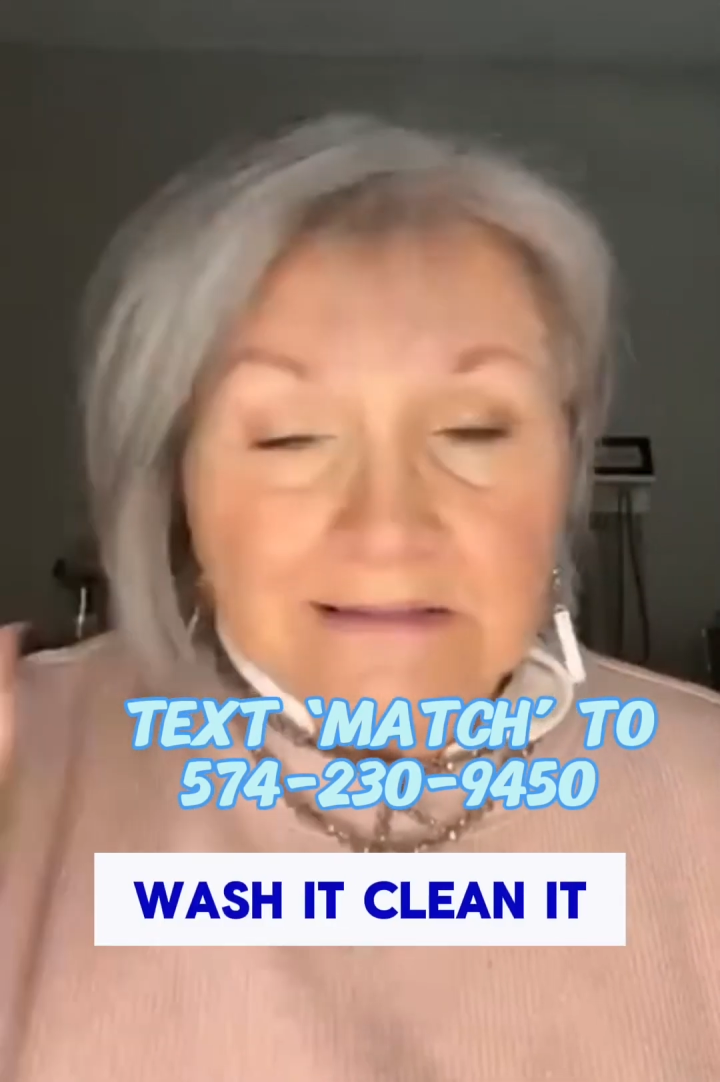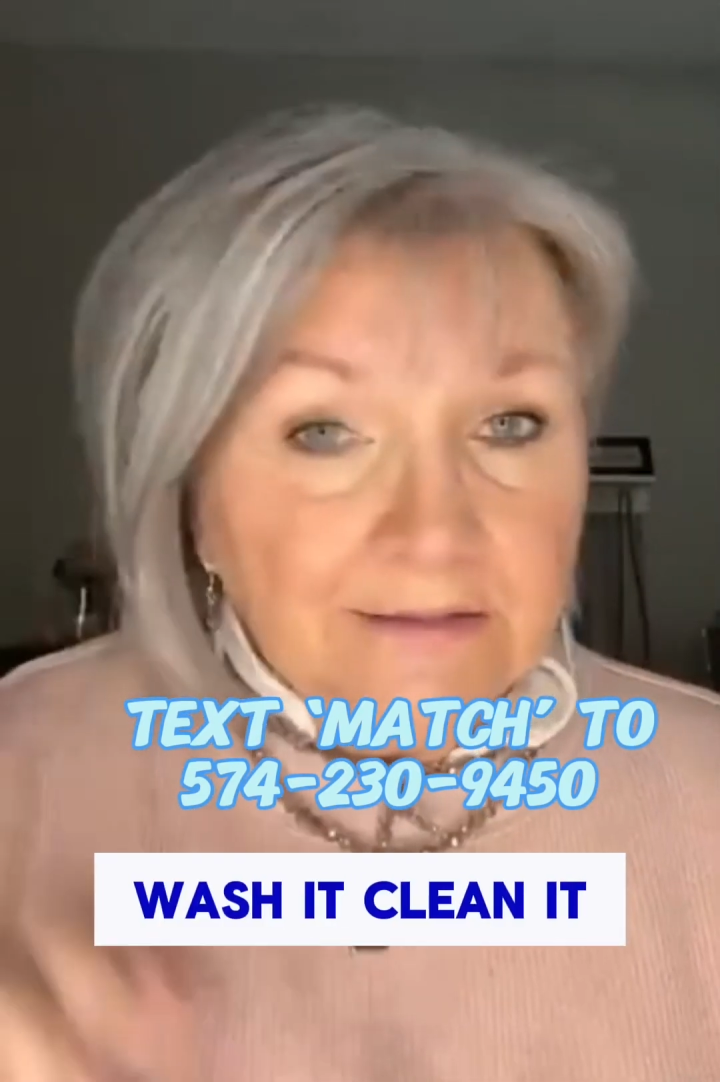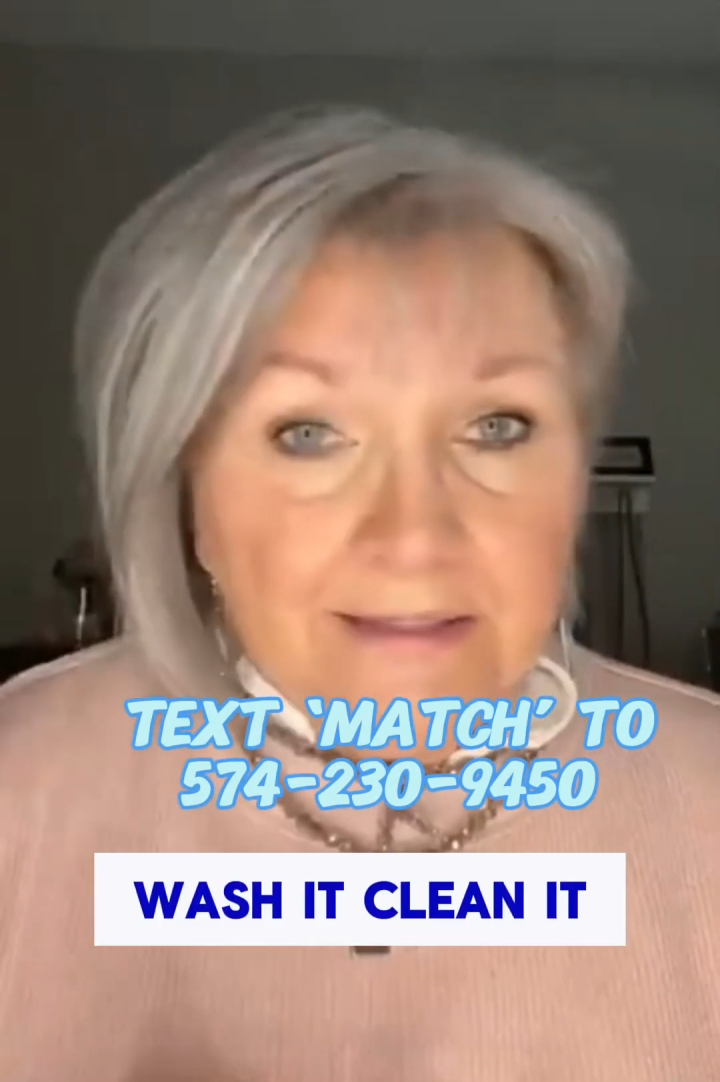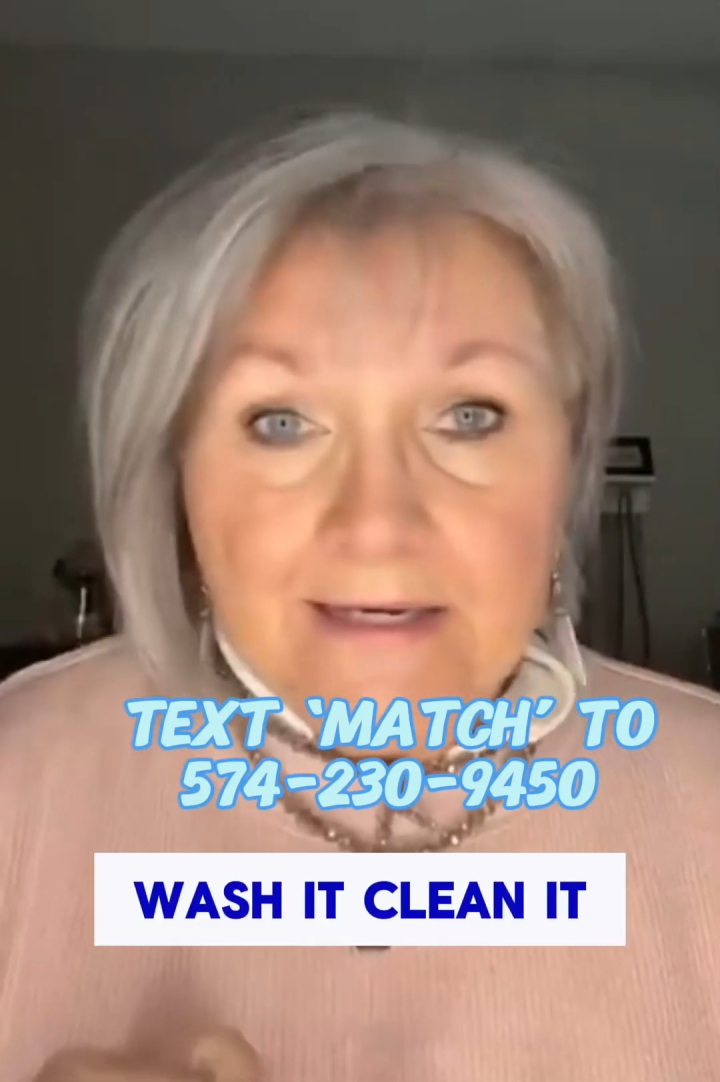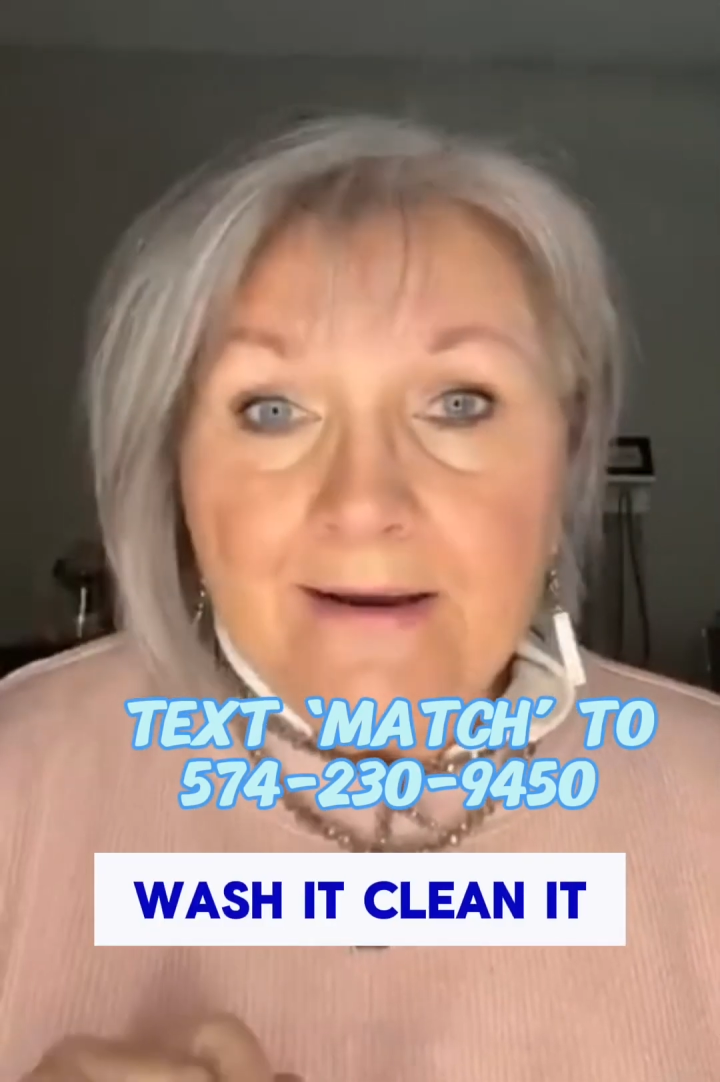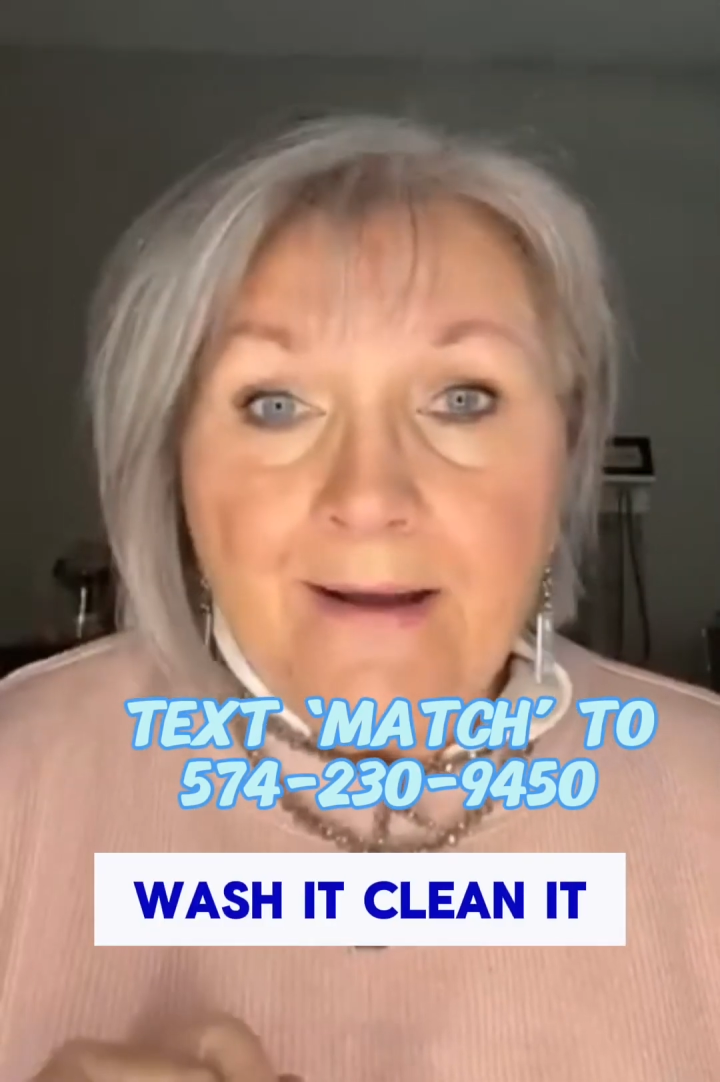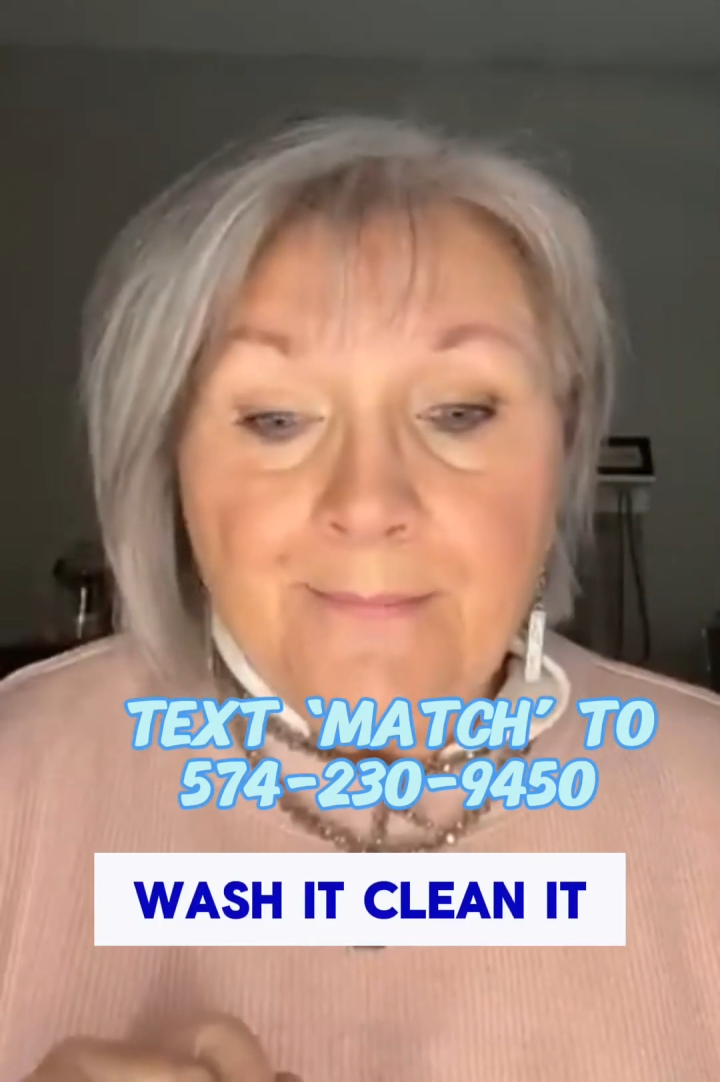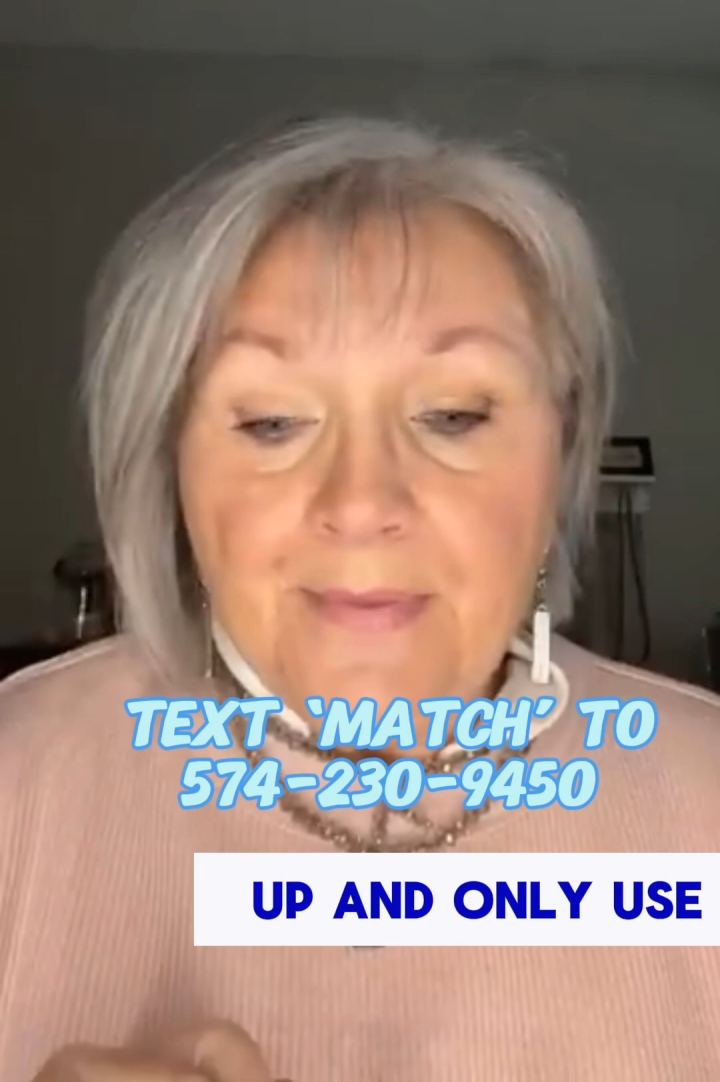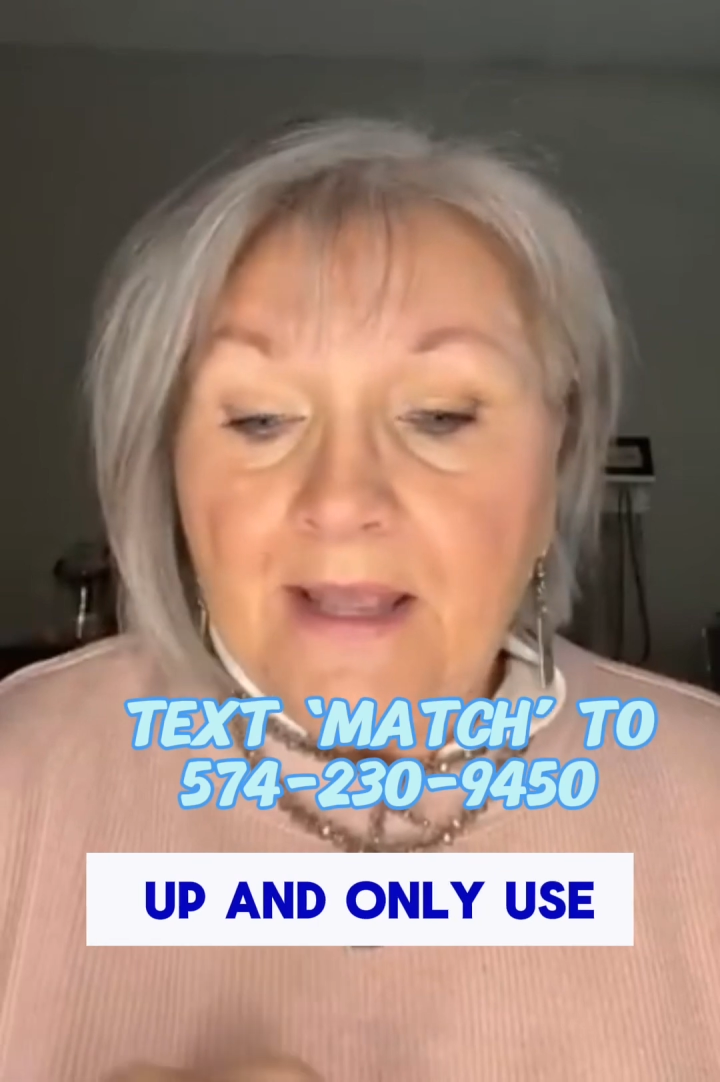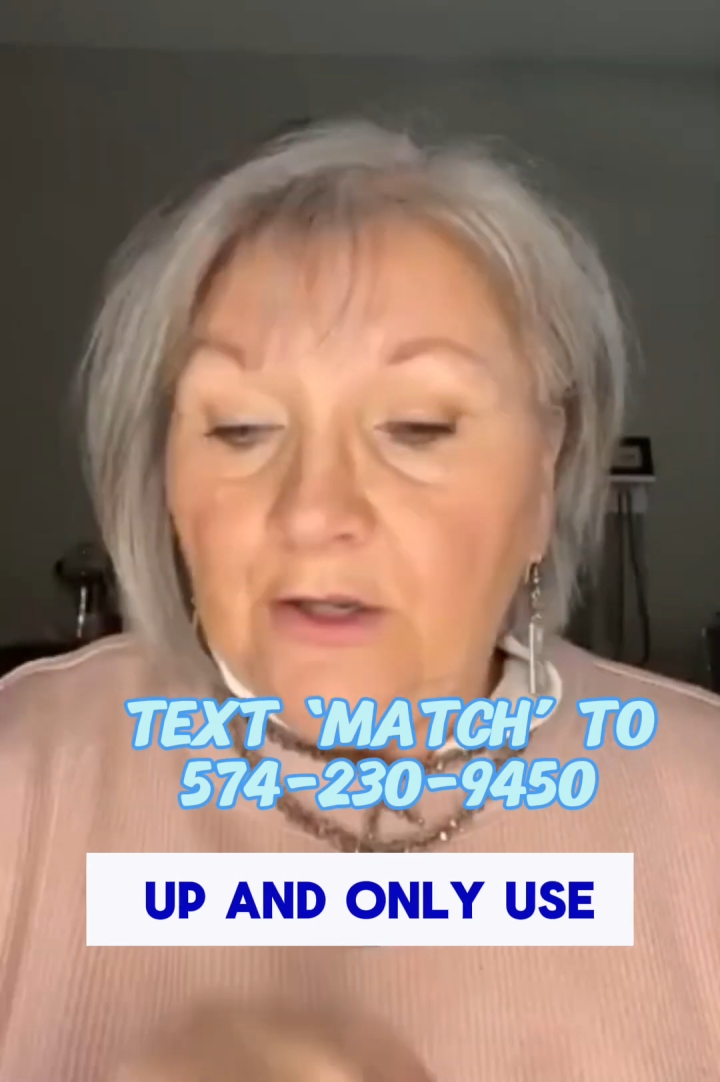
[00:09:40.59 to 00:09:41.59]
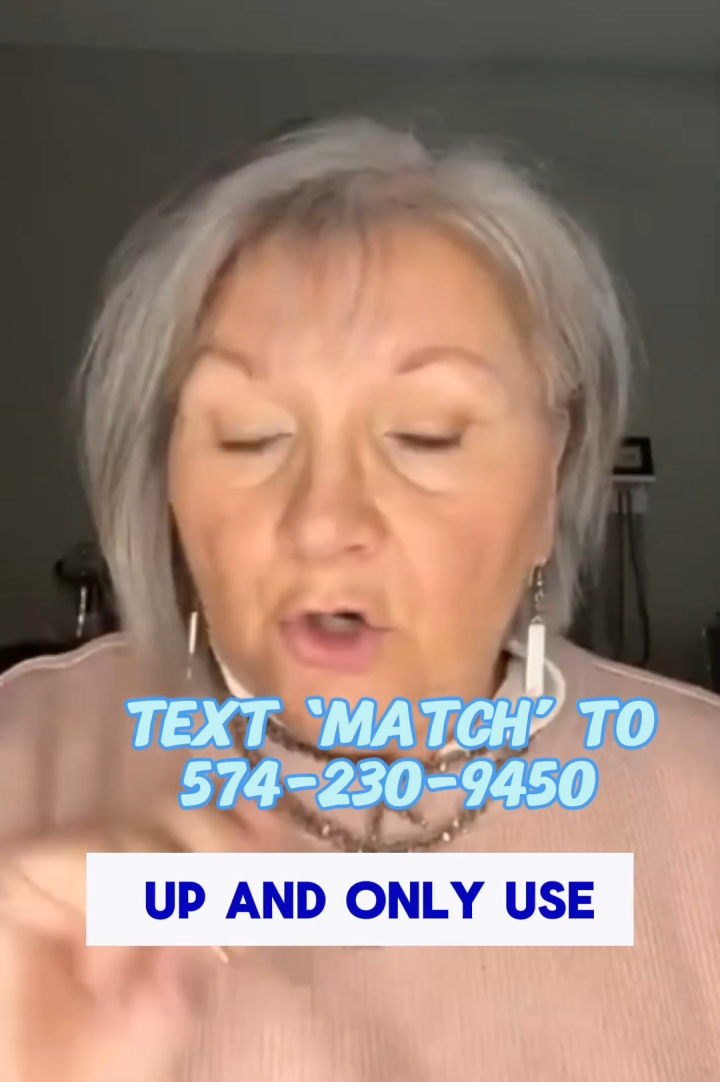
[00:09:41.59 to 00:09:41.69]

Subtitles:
clean it up,